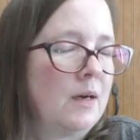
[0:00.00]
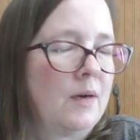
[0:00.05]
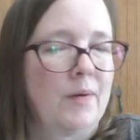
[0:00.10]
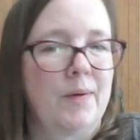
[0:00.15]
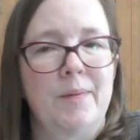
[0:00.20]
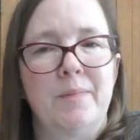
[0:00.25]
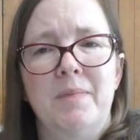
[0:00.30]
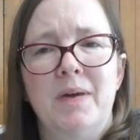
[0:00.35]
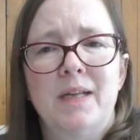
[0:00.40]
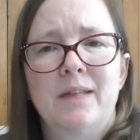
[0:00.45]

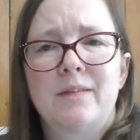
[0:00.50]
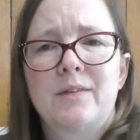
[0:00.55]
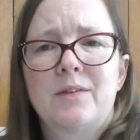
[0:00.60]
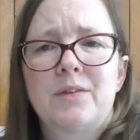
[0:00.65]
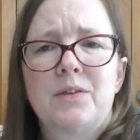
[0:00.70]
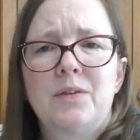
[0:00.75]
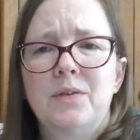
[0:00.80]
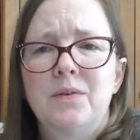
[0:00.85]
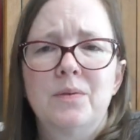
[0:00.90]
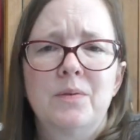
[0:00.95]
or a month
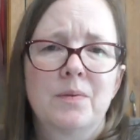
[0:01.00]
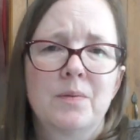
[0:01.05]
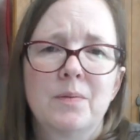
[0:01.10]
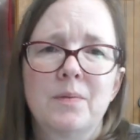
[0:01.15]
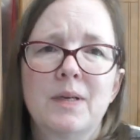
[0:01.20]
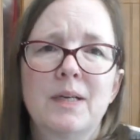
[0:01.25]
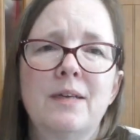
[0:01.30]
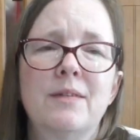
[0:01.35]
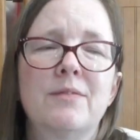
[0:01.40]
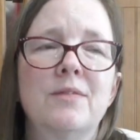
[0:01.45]
or two or
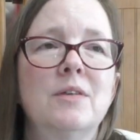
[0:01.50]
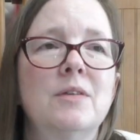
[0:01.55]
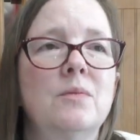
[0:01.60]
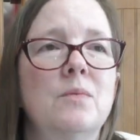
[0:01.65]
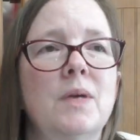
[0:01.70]
whatever,